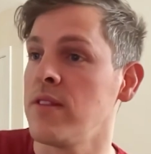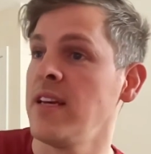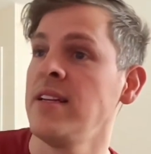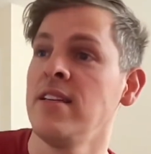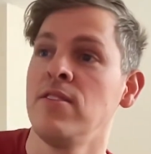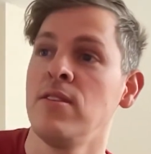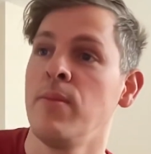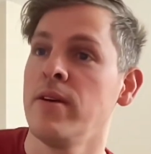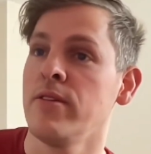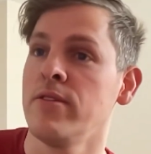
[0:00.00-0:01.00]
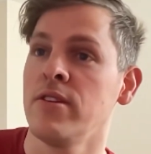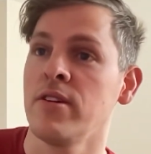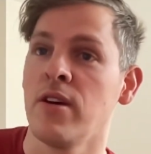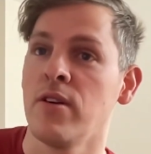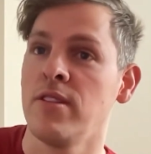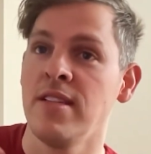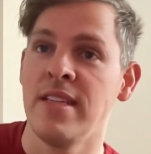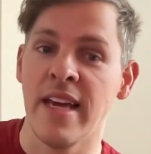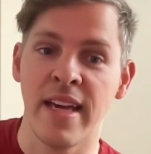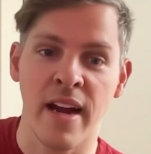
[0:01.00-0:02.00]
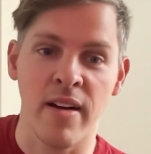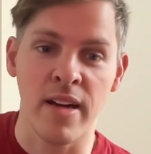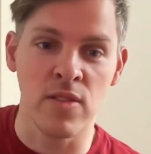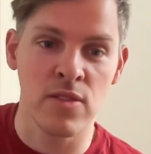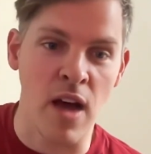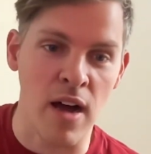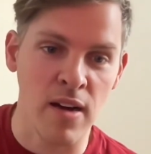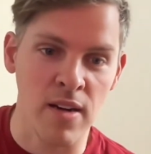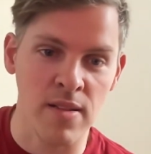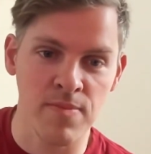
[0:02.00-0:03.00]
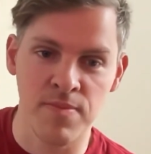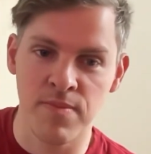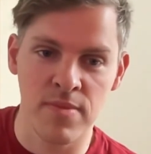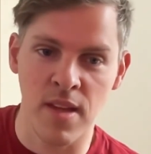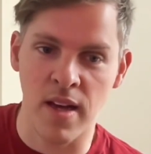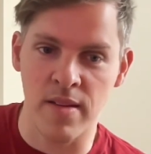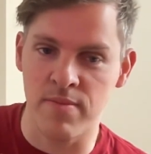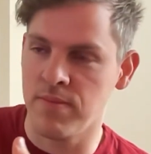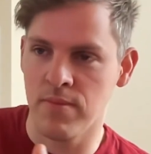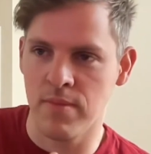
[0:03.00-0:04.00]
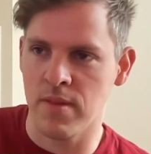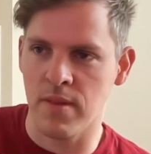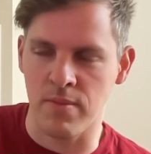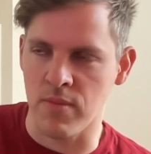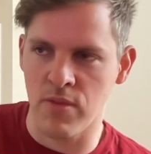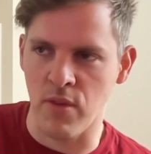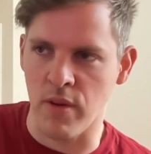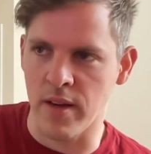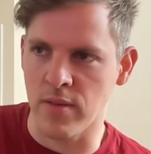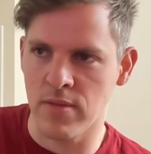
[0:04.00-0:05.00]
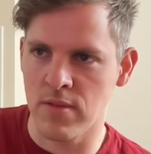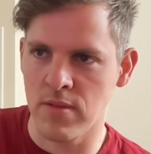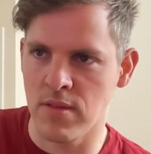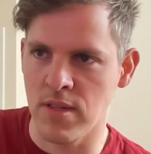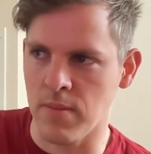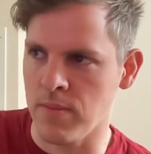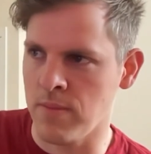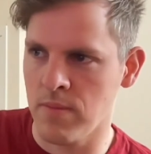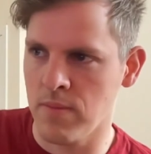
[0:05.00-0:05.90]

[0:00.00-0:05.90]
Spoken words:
they need to be able to go to daycare and soccer. I'm throwing out dumb